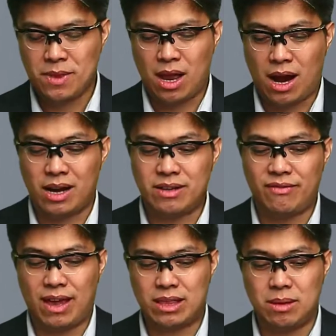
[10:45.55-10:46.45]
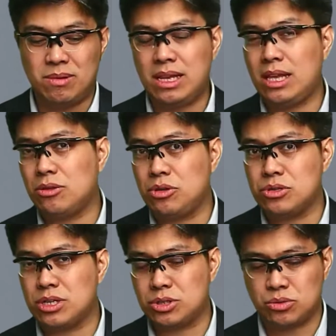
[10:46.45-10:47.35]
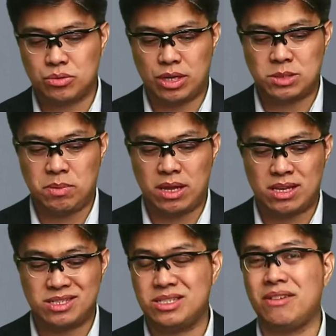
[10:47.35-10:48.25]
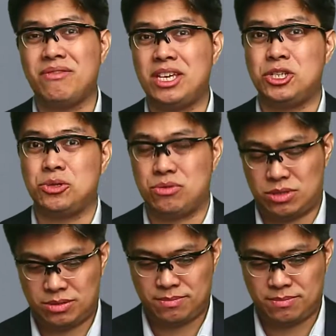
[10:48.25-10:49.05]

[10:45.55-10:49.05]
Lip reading: are defective, leading to users to experience drift issues.